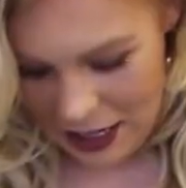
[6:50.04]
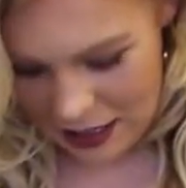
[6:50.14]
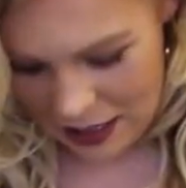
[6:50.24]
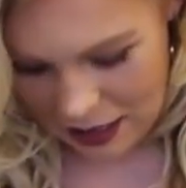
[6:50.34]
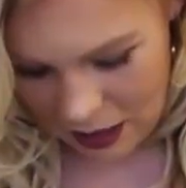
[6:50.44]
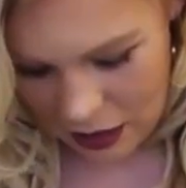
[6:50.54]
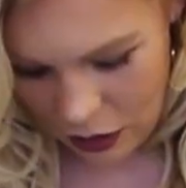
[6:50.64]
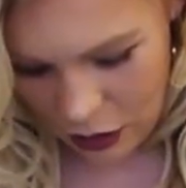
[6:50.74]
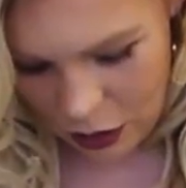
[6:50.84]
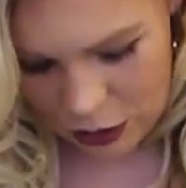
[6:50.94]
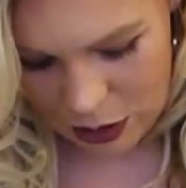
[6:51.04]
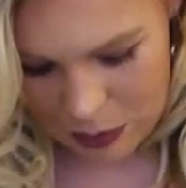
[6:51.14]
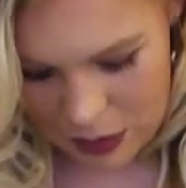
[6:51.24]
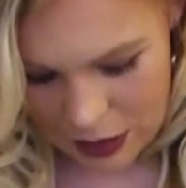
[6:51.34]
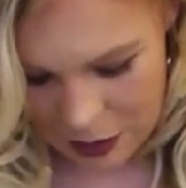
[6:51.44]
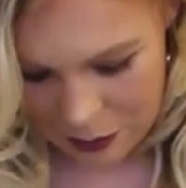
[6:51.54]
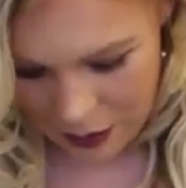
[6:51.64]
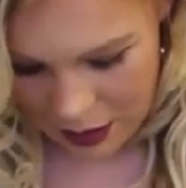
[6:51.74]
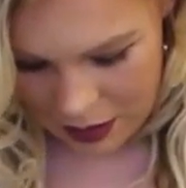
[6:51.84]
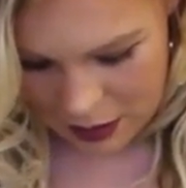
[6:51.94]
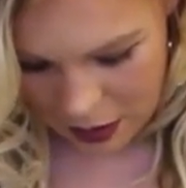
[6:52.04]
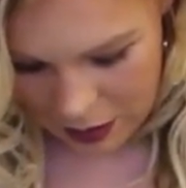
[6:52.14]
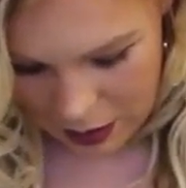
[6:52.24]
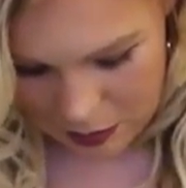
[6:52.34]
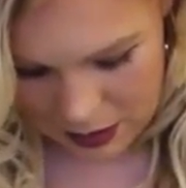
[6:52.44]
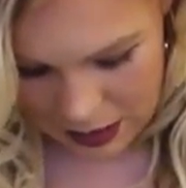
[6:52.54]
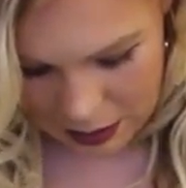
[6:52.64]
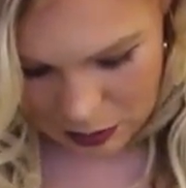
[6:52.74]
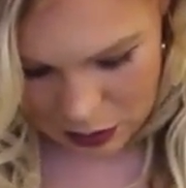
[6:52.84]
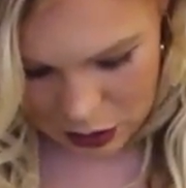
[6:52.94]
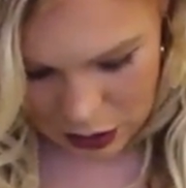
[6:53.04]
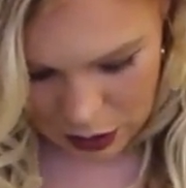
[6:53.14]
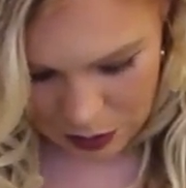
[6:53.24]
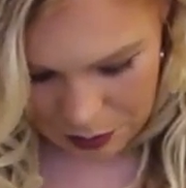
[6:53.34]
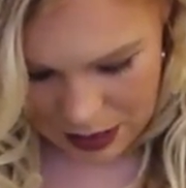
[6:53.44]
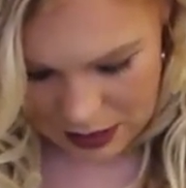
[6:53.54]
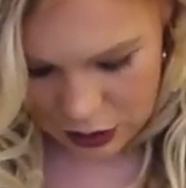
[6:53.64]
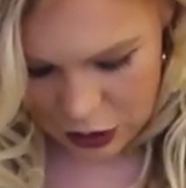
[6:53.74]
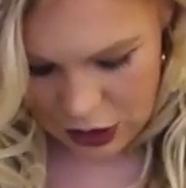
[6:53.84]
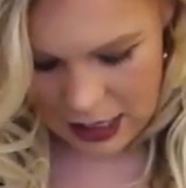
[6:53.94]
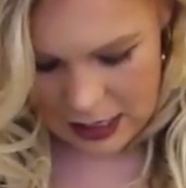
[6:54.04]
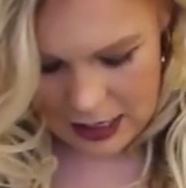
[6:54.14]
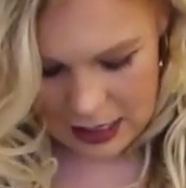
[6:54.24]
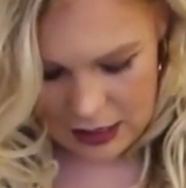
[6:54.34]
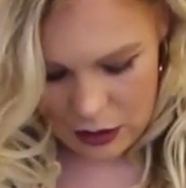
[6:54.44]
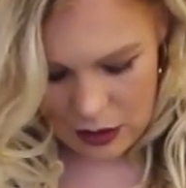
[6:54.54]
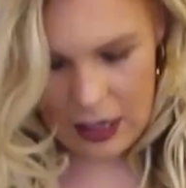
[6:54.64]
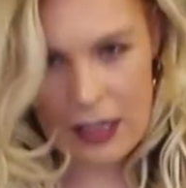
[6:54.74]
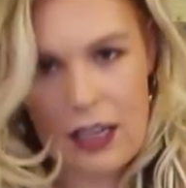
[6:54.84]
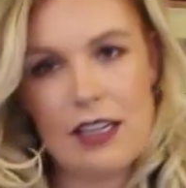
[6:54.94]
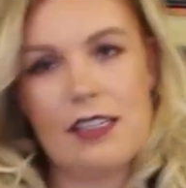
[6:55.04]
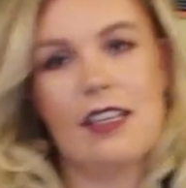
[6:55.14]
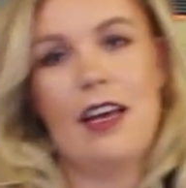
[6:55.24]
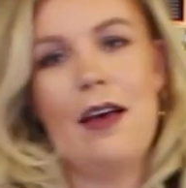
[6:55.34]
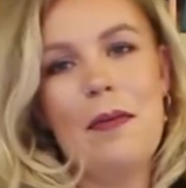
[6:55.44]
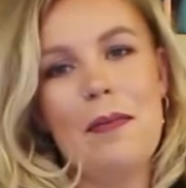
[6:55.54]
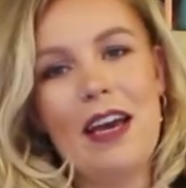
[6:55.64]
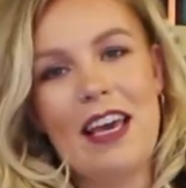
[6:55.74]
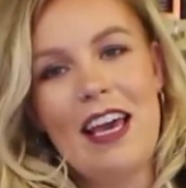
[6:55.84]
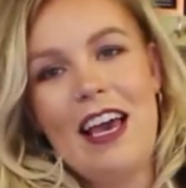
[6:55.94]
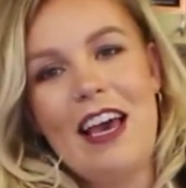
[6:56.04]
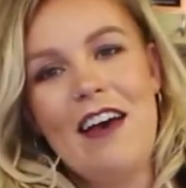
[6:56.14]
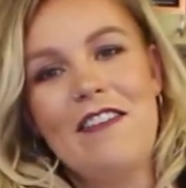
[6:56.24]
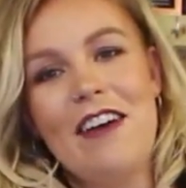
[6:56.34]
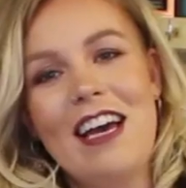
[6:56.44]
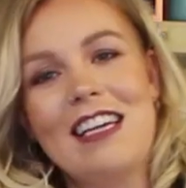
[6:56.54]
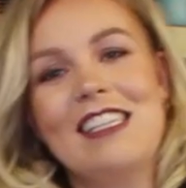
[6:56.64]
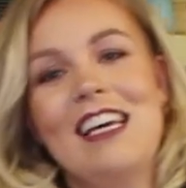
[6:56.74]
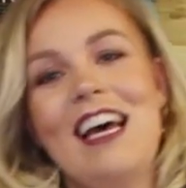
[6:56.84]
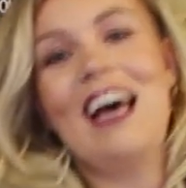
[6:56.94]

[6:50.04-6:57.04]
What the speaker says: So this is like a culotte jumpsuit. So it comes down to mid shins and it's got like a nice baggy effect